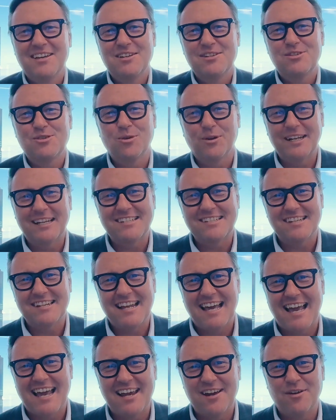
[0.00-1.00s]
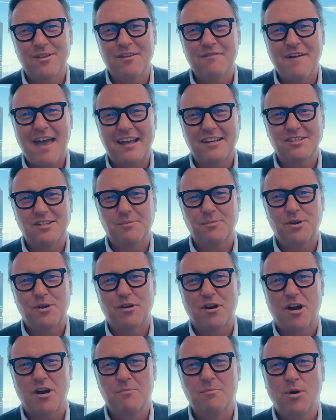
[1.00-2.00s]
Joining us today on the Vaxa
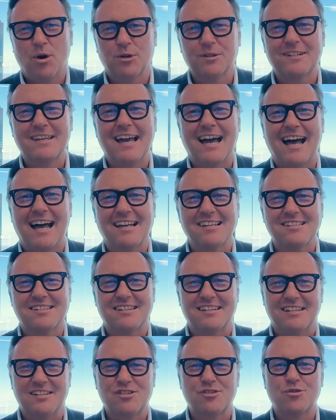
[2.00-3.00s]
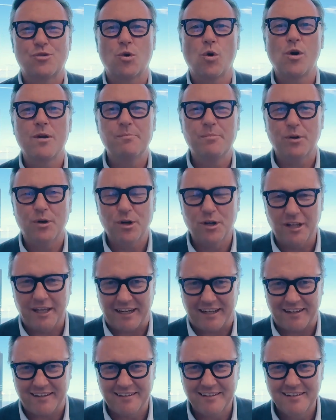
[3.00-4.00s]
podcast is Troy Burling,